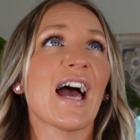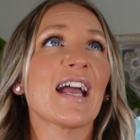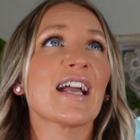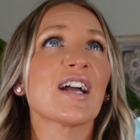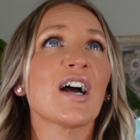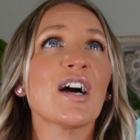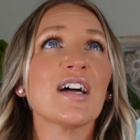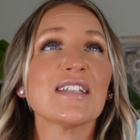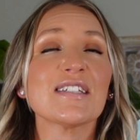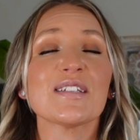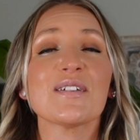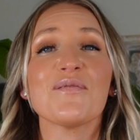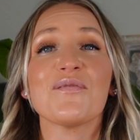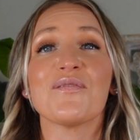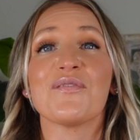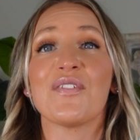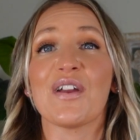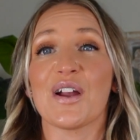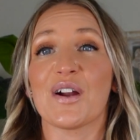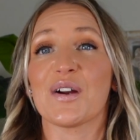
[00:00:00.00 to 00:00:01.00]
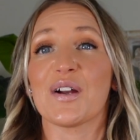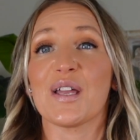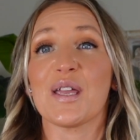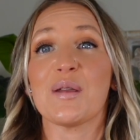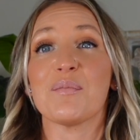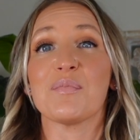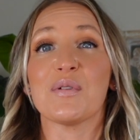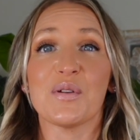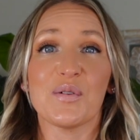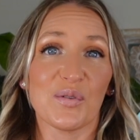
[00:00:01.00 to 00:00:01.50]
I got some
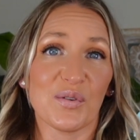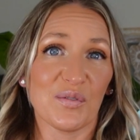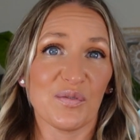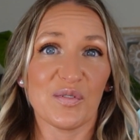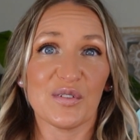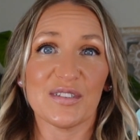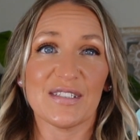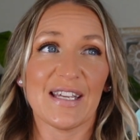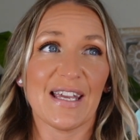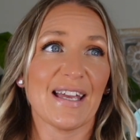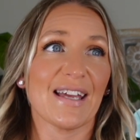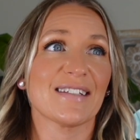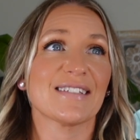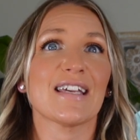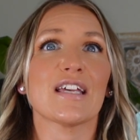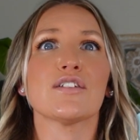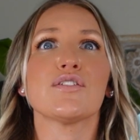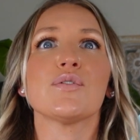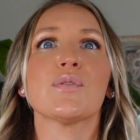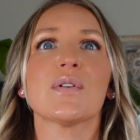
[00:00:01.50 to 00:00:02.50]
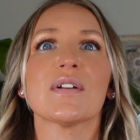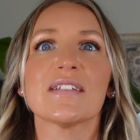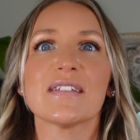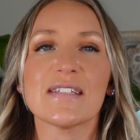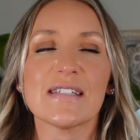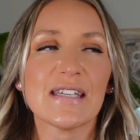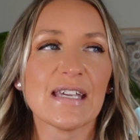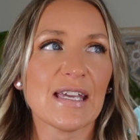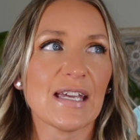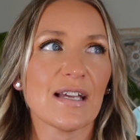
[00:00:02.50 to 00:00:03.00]
very beautiful tans, as you can
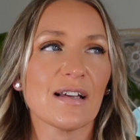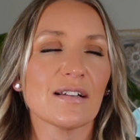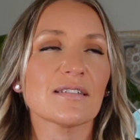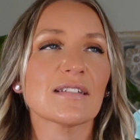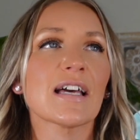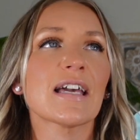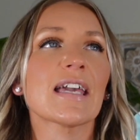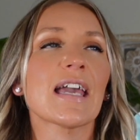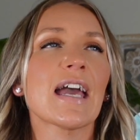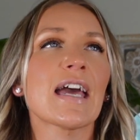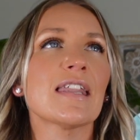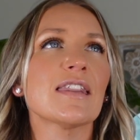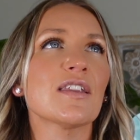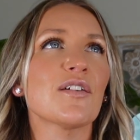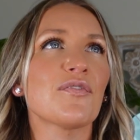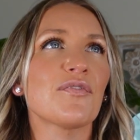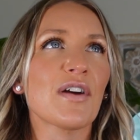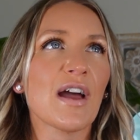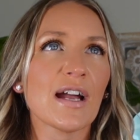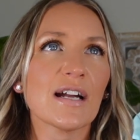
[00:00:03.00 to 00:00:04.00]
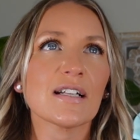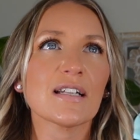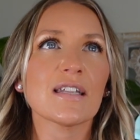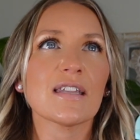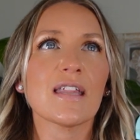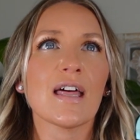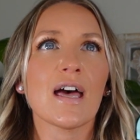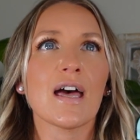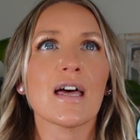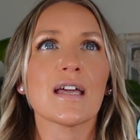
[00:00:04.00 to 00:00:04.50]
see. Like, and the fact
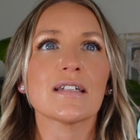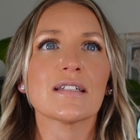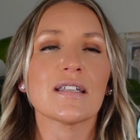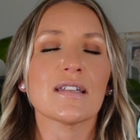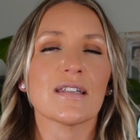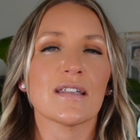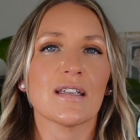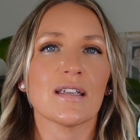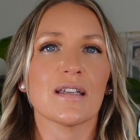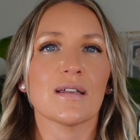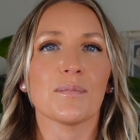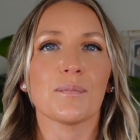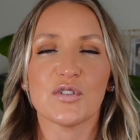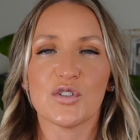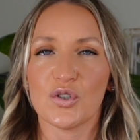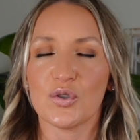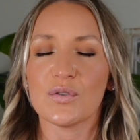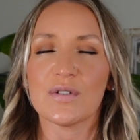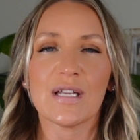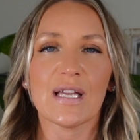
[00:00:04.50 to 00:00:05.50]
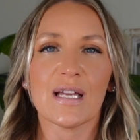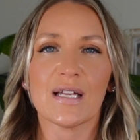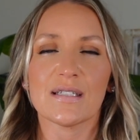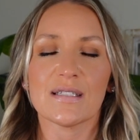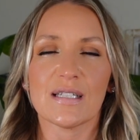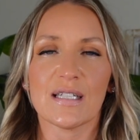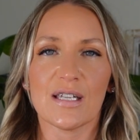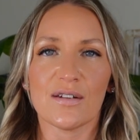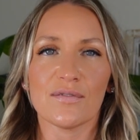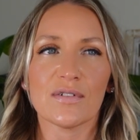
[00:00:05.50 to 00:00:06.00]
that the too tan
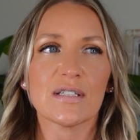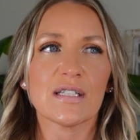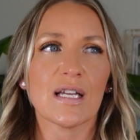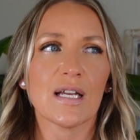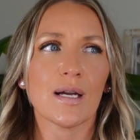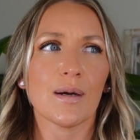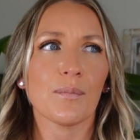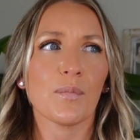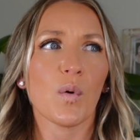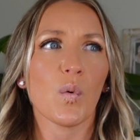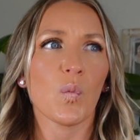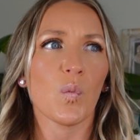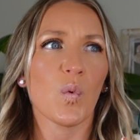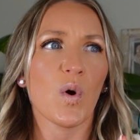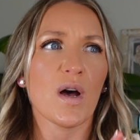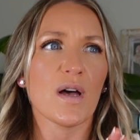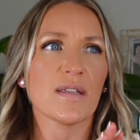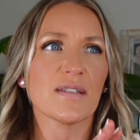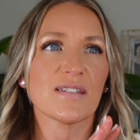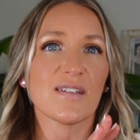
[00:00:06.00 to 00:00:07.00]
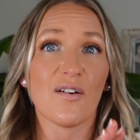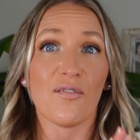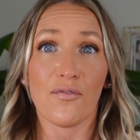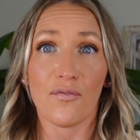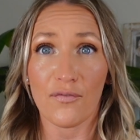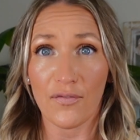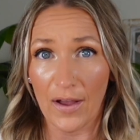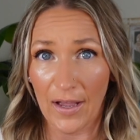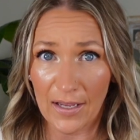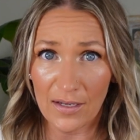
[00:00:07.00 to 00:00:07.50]
to give a damn was
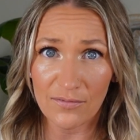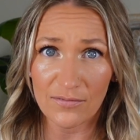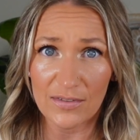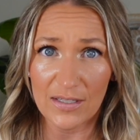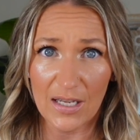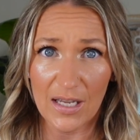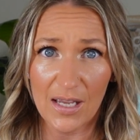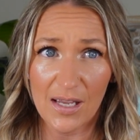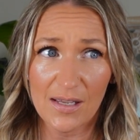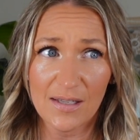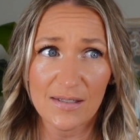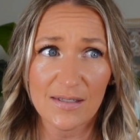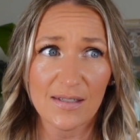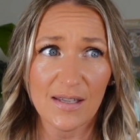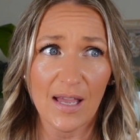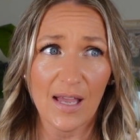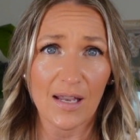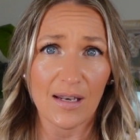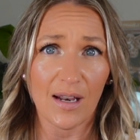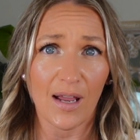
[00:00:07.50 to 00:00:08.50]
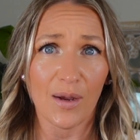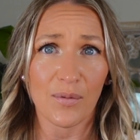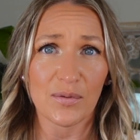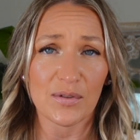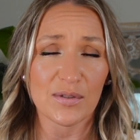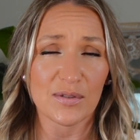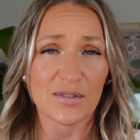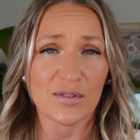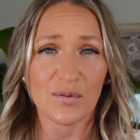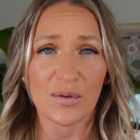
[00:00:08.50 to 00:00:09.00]
5 days and I
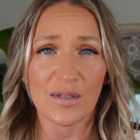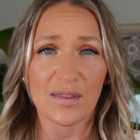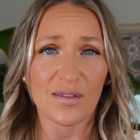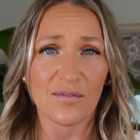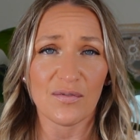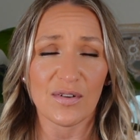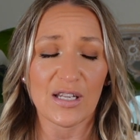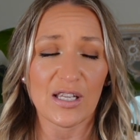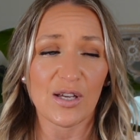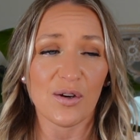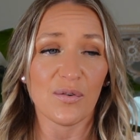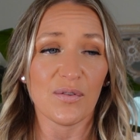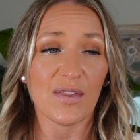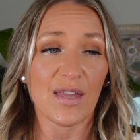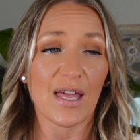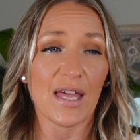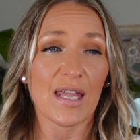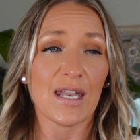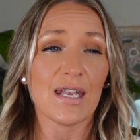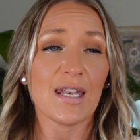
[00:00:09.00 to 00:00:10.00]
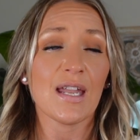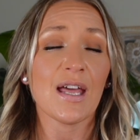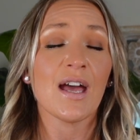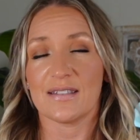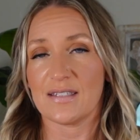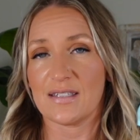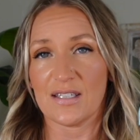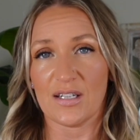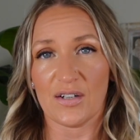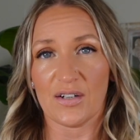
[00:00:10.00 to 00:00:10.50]
was doing the video then,
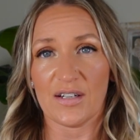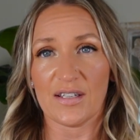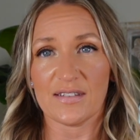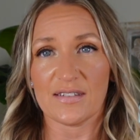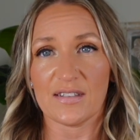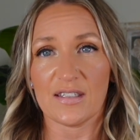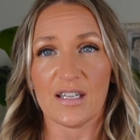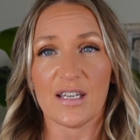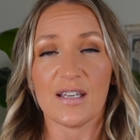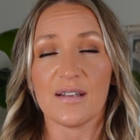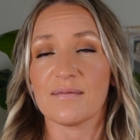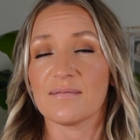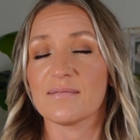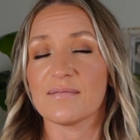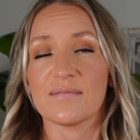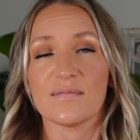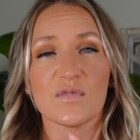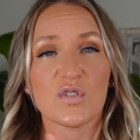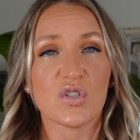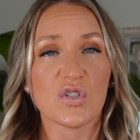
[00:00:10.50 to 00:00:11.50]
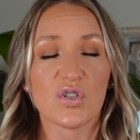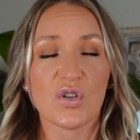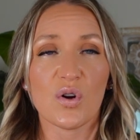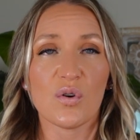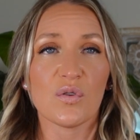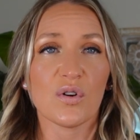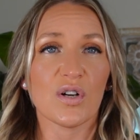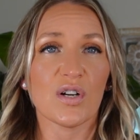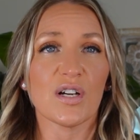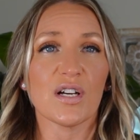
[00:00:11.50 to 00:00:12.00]
seriously.
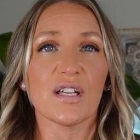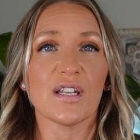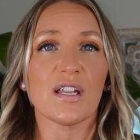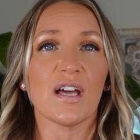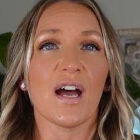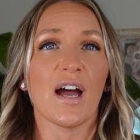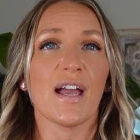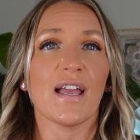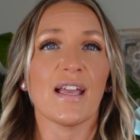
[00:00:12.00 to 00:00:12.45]
So good.